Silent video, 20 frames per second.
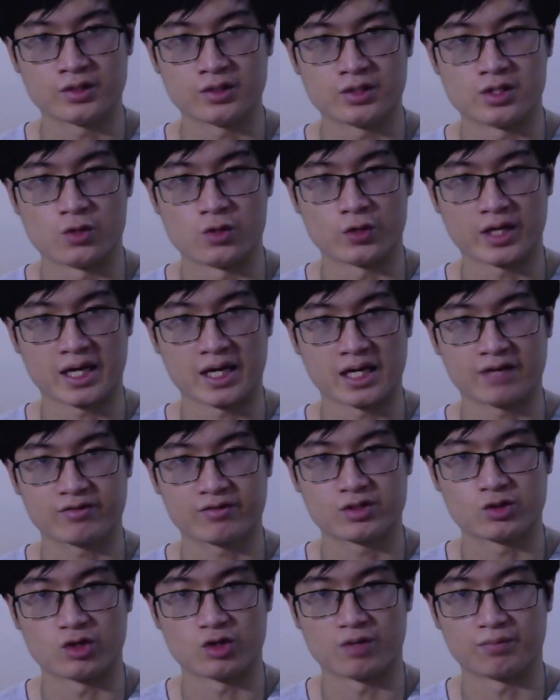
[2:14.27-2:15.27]
you would
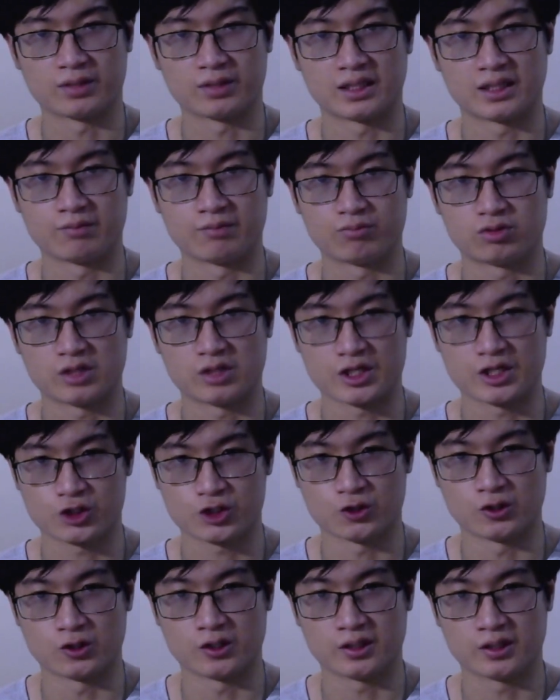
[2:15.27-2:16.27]
have to apply
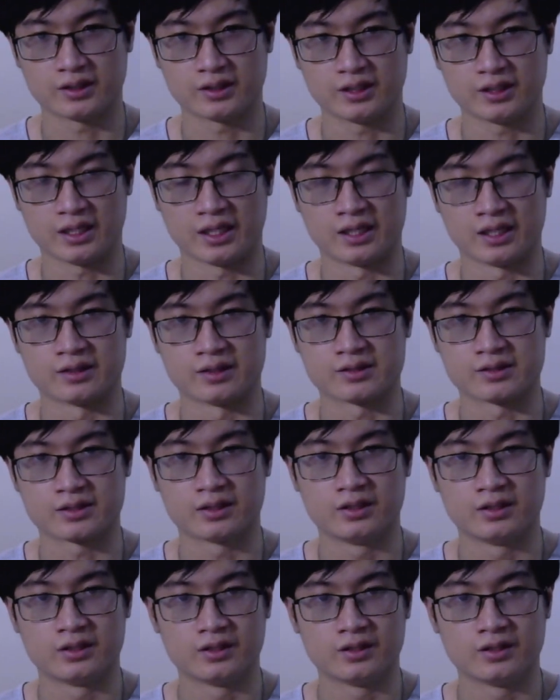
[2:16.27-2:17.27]
pressure and
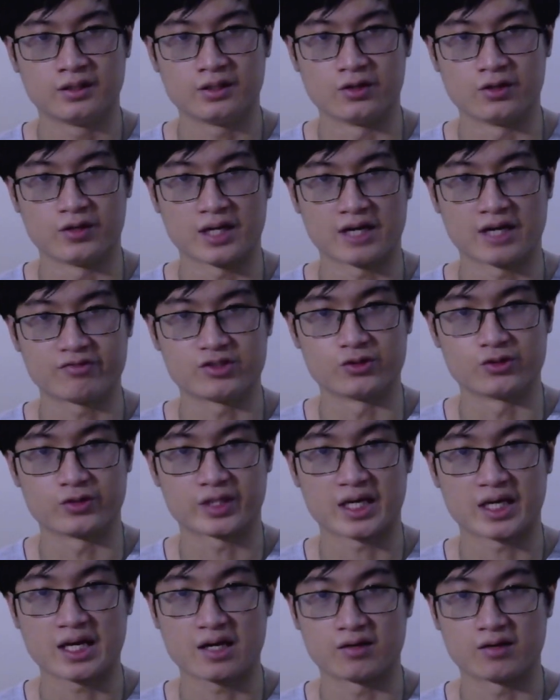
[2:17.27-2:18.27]
you'd have to
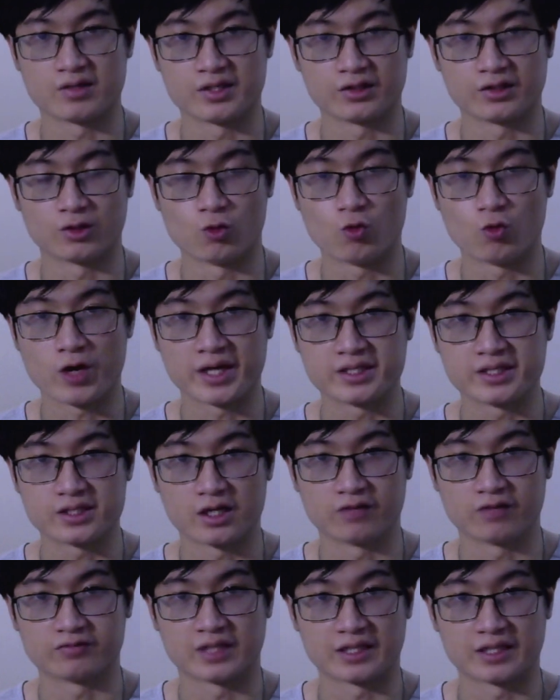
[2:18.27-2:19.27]
carry the weight
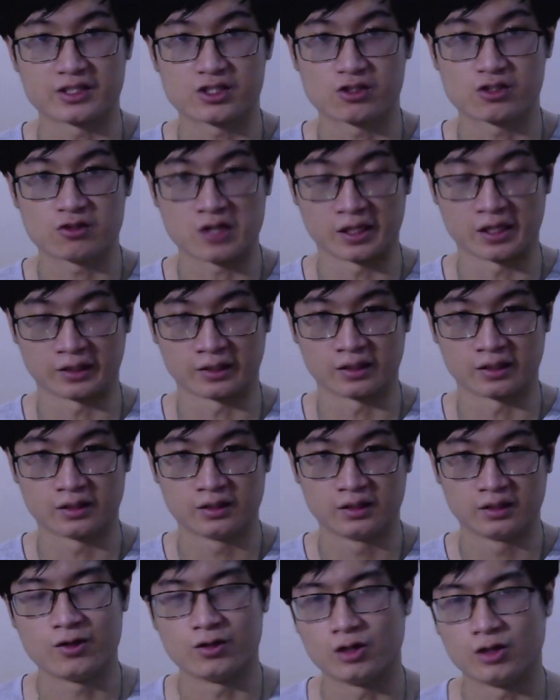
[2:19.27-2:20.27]
of that string.
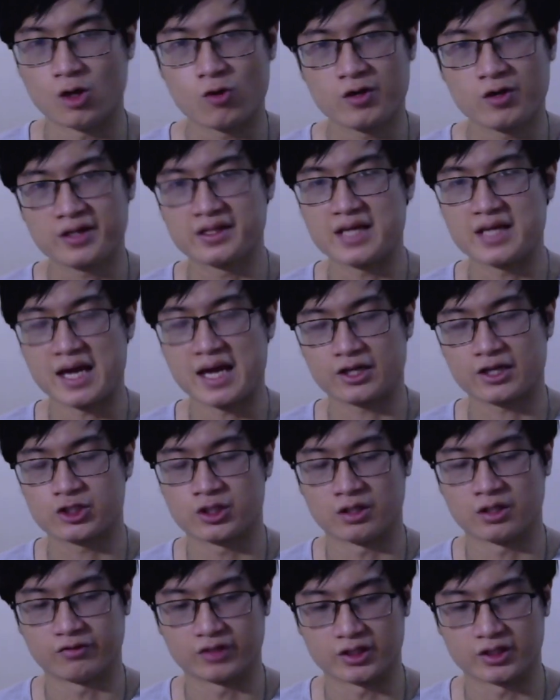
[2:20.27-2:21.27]
Lowering the
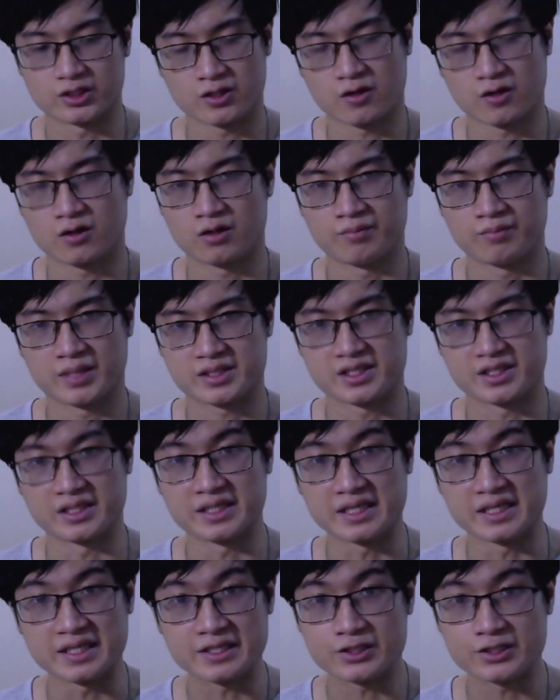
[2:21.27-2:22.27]
action of the guitar makes it
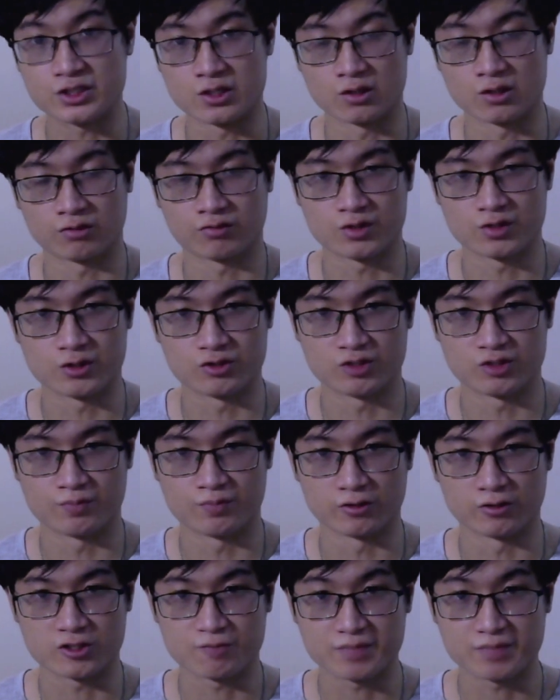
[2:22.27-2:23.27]
easier for you to
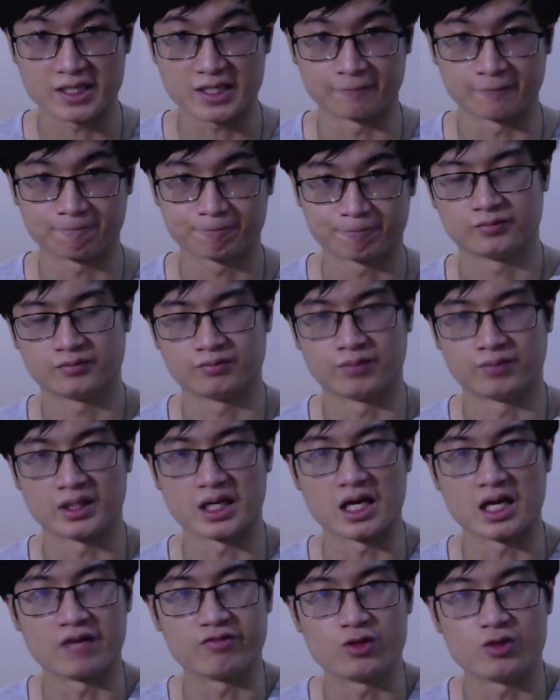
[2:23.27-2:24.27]
build speed. But
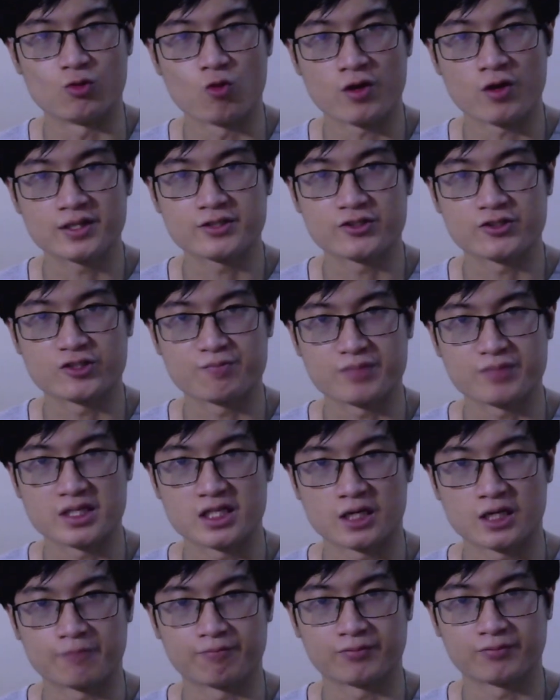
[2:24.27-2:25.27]
if you want to speed
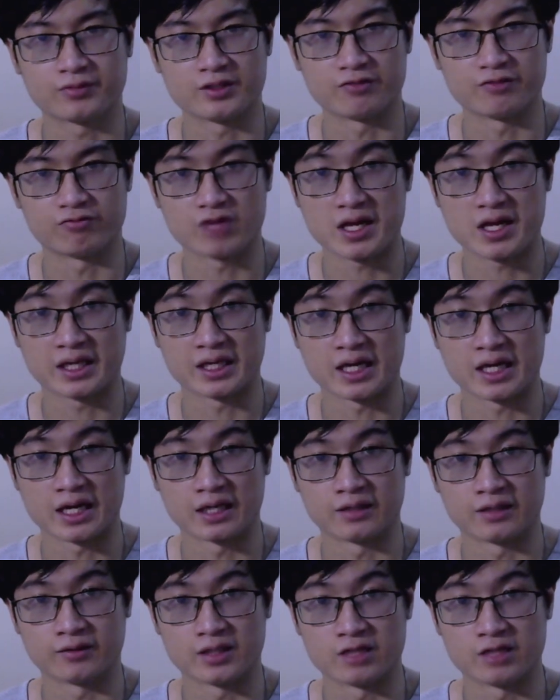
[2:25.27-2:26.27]
up the fretting
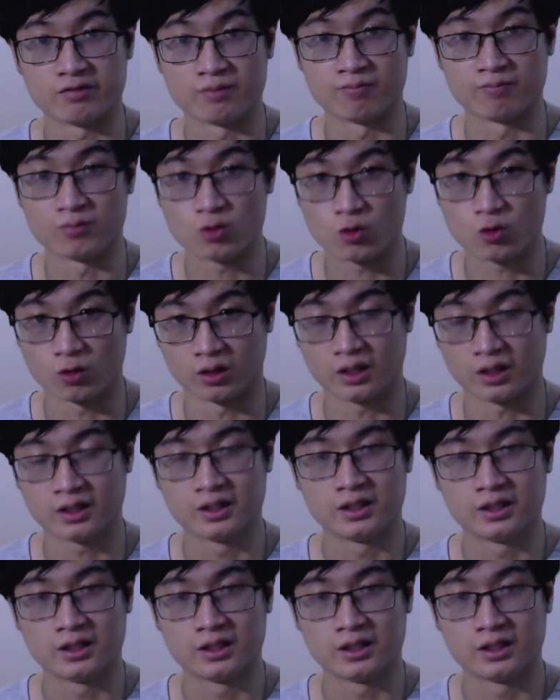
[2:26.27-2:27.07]
hand even more,